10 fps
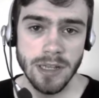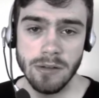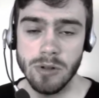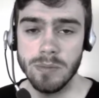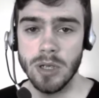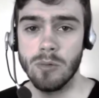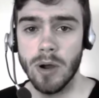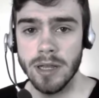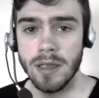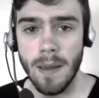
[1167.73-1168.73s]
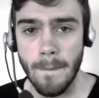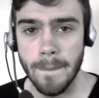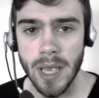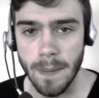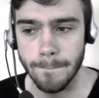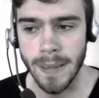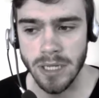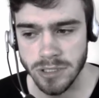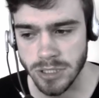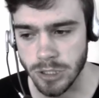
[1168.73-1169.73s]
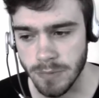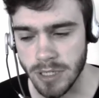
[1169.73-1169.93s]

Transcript: that will be quite a big milestone,